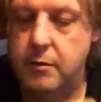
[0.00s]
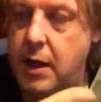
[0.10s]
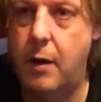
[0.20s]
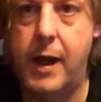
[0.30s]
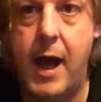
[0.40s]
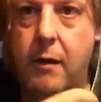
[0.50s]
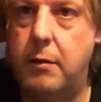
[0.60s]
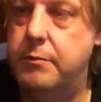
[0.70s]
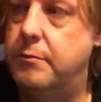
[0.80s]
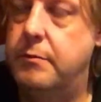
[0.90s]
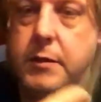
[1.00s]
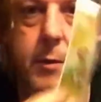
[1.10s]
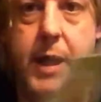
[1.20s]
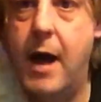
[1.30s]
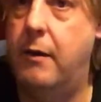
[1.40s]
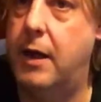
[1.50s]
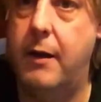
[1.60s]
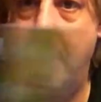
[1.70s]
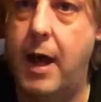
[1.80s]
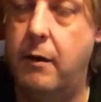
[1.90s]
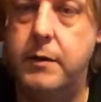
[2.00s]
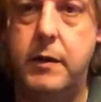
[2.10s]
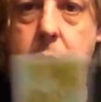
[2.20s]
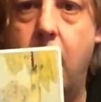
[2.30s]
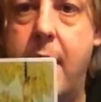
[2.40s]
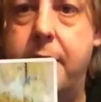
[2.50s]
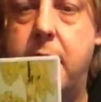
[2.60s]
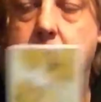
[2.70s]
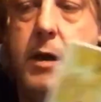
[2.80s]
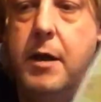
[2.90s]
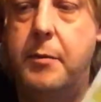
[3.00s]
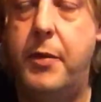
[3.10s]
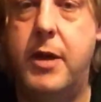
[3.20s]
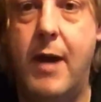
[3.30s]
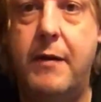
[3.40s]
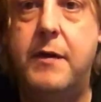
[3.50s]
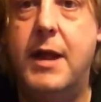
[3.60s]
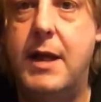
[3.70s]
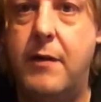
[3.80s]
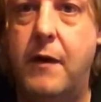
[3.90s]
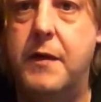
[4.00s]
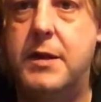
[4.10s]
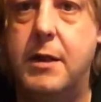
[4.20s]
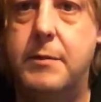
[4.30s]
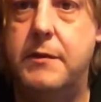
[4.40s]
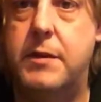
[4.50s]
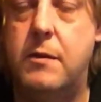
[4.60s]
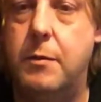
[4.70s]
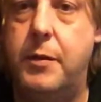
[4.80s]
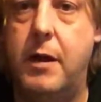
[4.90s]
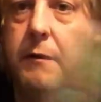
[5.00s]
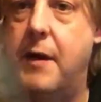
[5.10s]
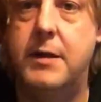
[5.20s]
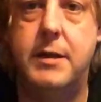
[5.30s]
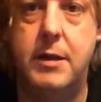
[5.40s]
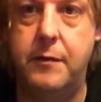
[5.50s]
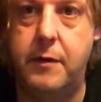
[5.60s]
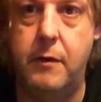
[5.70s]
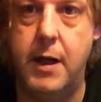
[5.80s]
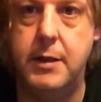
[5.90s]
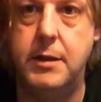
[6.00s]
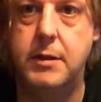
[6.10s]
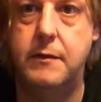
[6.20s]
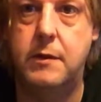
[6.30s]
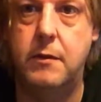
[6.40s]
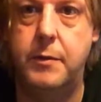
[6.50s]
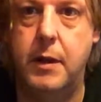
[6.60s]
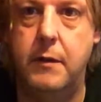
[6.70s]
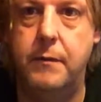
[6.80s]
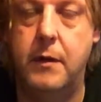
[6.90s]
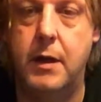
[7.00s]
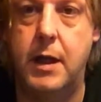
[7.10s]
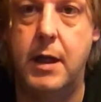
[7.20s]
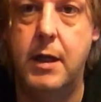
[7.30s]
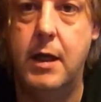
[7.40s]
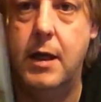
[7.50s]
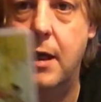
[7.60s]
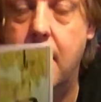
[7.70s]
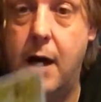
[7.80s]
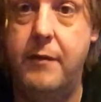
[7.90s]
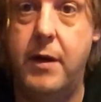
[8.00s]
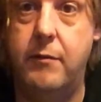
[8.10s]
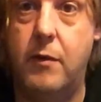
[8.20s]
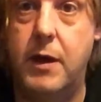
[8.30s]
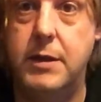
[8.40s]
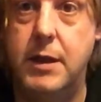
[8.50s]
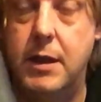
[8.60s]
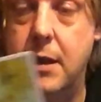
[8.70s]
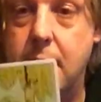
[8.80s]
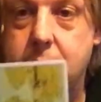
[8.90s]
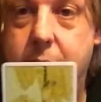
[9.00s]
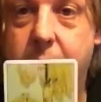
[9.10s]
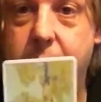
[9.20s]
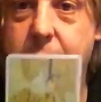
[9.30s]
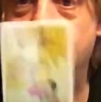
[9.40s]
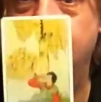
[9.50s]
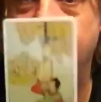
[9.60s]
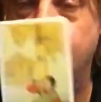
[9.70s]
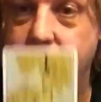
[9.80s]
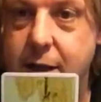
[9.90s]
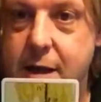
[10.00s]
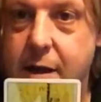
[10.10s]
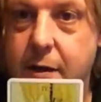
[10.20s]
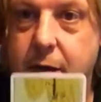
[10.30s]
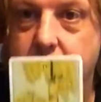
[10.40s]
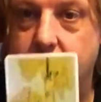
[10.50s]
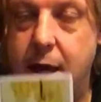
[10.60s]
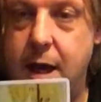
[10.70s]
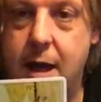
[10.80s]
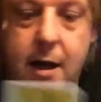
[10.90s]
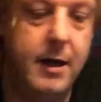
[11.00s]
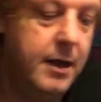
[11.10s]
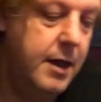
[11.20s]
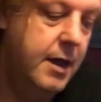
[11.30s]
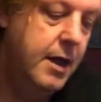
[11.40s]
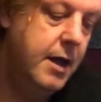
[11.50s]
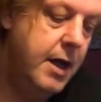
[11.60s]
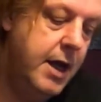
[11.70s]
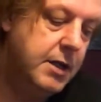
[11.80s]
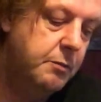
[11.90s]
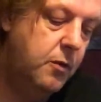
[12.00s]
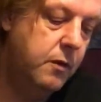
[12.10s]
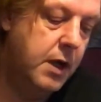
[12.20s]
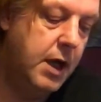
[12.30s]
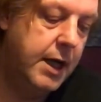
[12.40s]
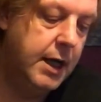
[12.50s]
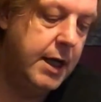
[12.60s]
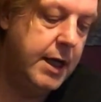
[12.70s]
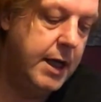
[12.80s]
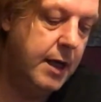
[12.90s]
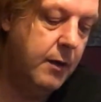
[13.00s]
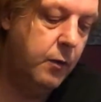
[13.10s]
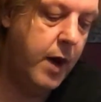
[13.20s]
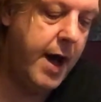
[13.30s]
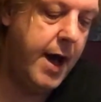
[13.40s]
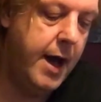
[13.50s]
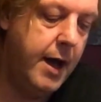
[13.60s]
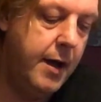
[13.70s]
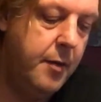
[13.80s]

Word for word: going out, coming out, going out, doing whatever, but you have to leave it on the terms of a Scorpio. That's the difficult energies of Scorpio, okay? I have it in rising. So, you know, here, it's more than likely where